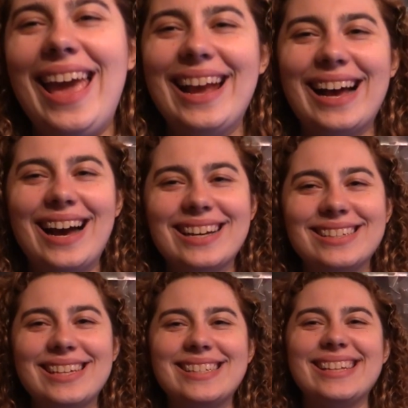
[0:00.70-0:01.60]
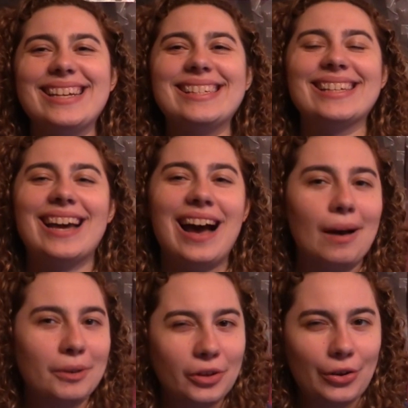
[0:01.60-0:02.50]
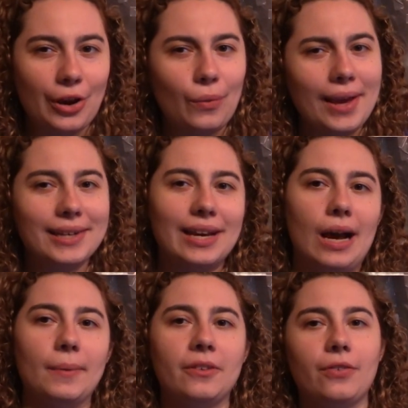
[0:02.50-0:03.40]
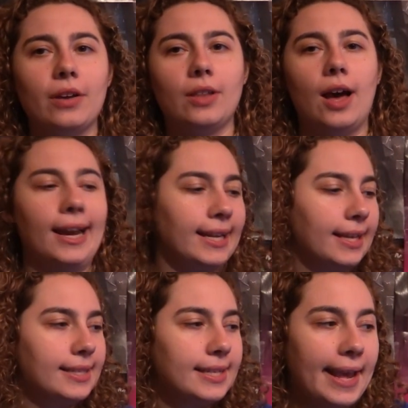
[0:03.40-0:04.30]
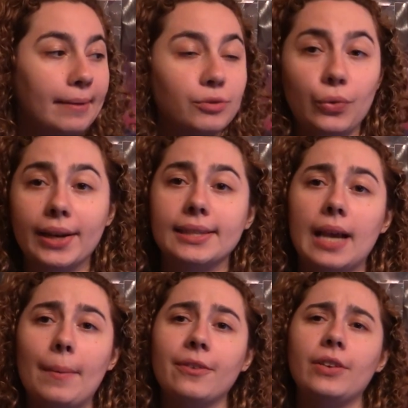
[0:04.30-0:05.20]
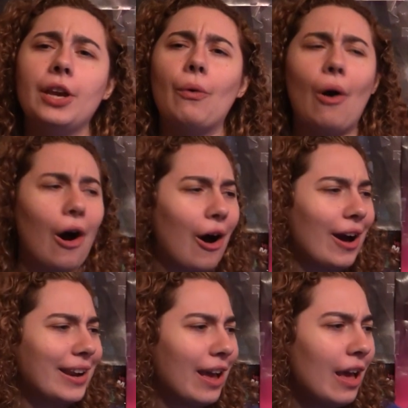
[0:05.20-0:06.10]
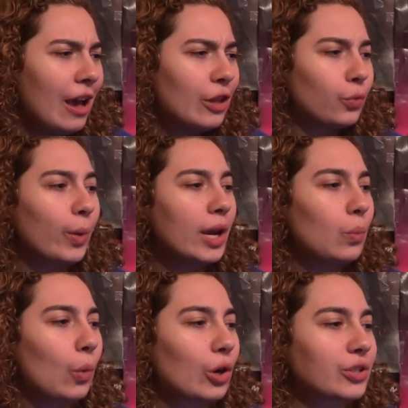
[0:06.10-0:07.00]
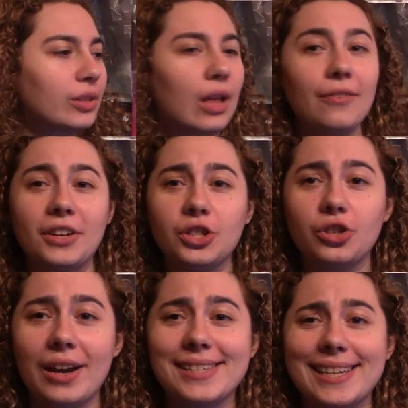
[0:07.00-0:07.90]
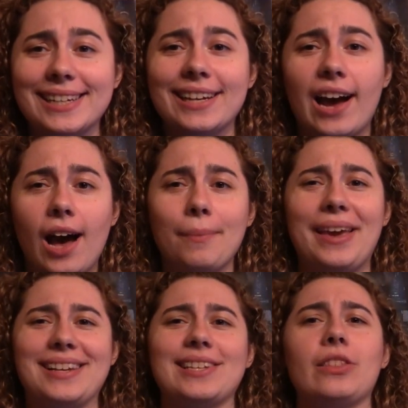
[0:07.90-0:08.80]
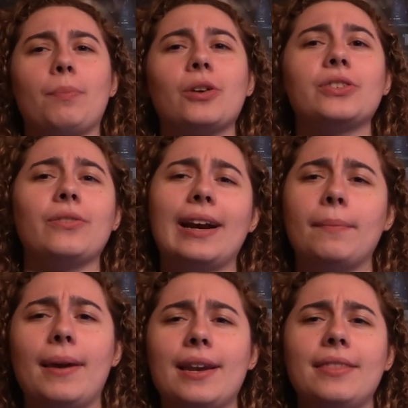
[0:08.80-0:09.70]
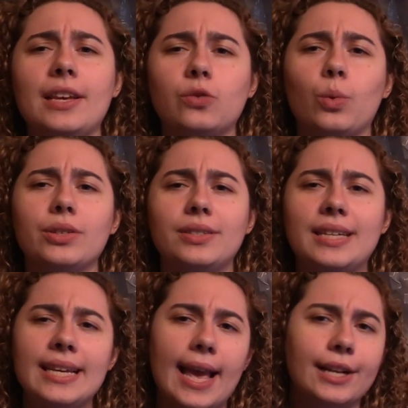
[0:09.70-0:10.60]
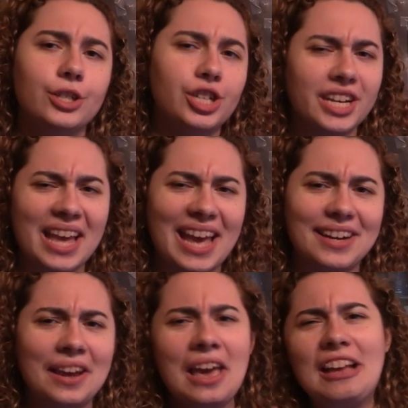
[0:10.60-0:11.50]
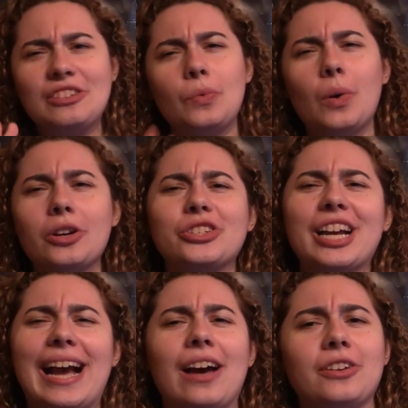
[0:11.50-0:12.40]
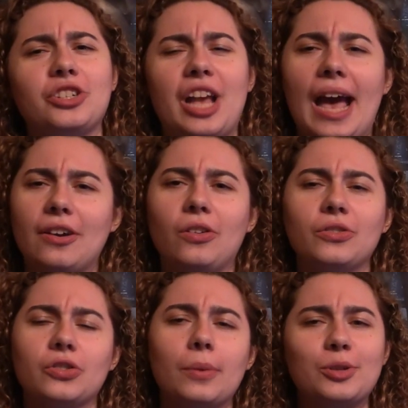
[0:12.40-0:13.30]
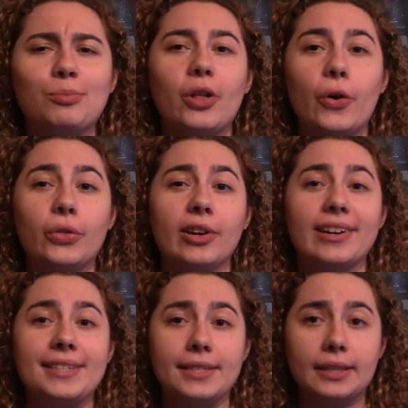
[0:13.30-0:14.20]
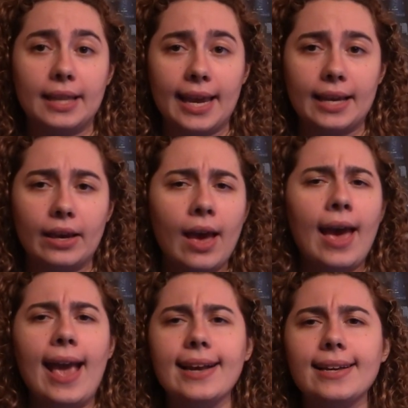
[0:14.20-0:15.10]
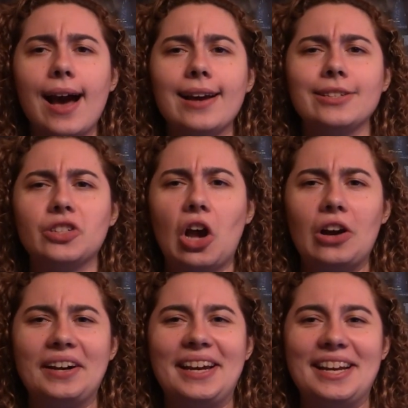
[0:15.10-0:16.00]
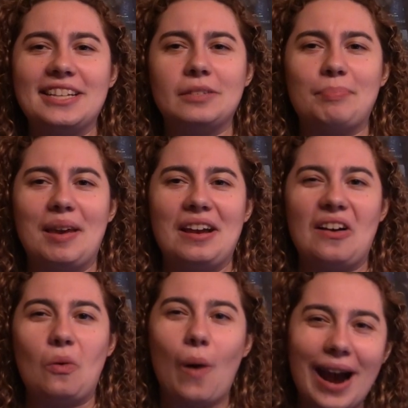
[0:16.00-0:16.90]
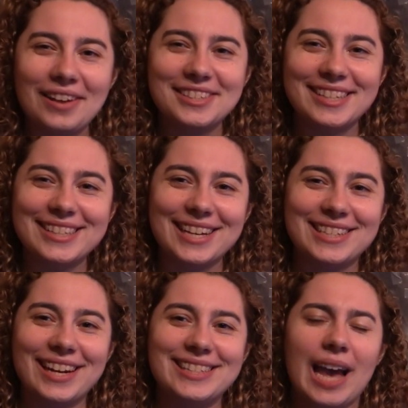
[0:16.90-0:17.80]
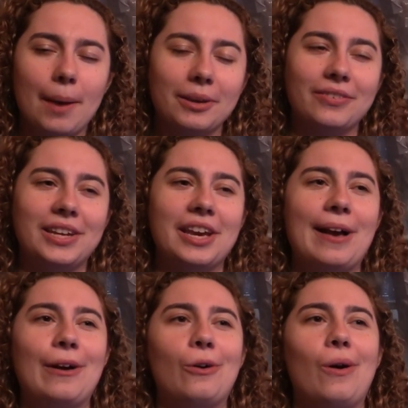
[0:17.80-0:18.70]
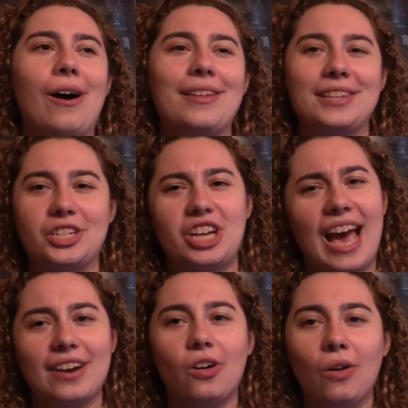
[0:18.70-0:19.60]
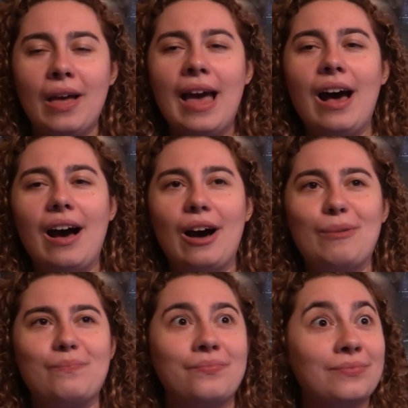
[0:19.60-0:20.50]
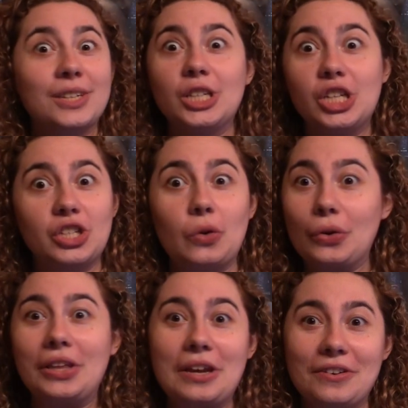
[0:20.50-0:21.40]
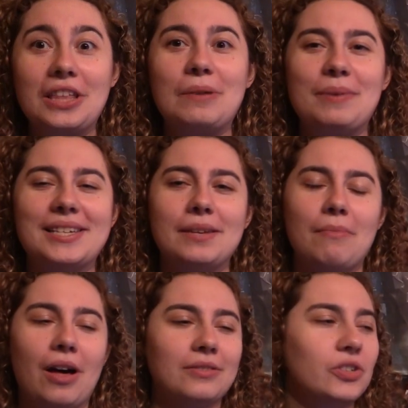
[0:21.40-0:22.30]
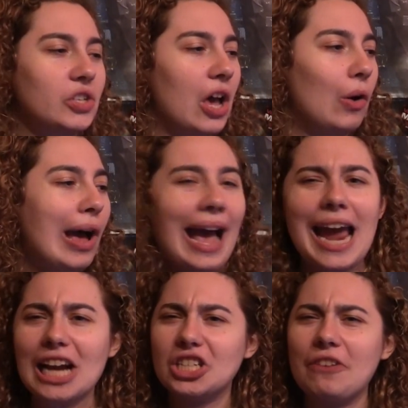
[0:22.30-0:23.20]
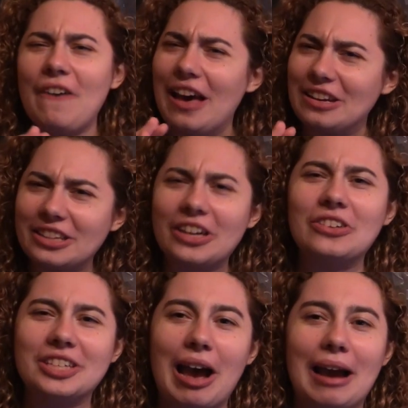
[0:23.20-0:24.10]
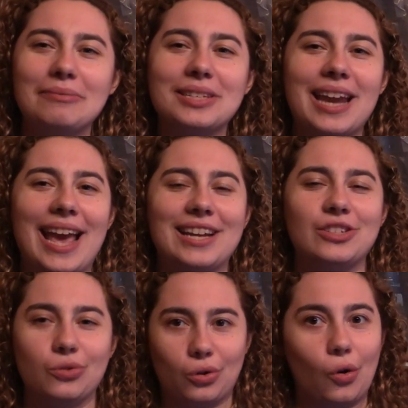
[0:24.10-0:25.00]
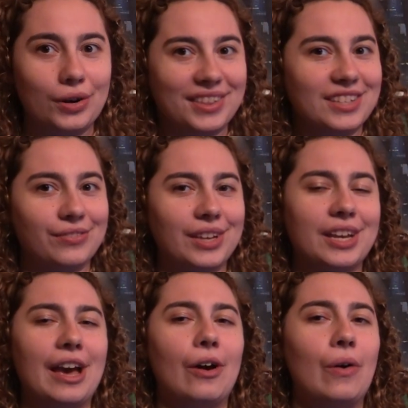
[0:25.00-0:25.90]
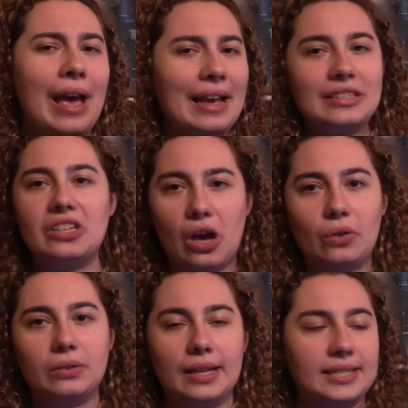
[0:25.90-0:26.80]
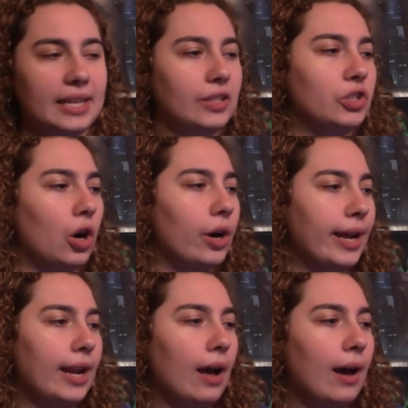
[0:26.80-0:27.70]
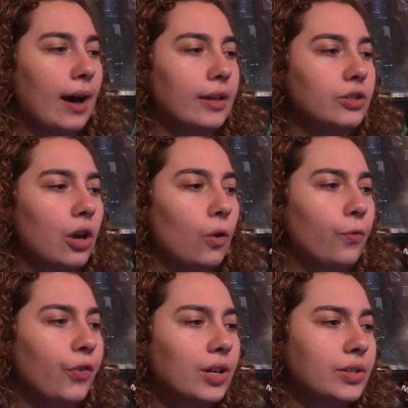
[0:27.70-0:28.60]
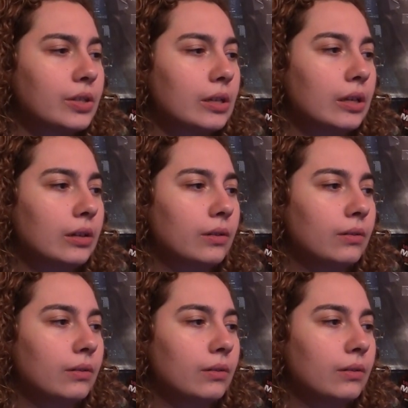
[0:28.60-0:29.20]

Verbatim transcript: Hey guys, this is Comic Uno and Comic Frontline, and today I'm doing a topic video on three worst love interests in comics, and the person who recommended this was DNGN, so if you want to check out his channel in the description below, there is a link. And guys, sorry it's been a while since I've done a topic video on this channel. Um, just a really, really busy month. So I actually found a little time today to record this video, so let's get started. Uh, so first,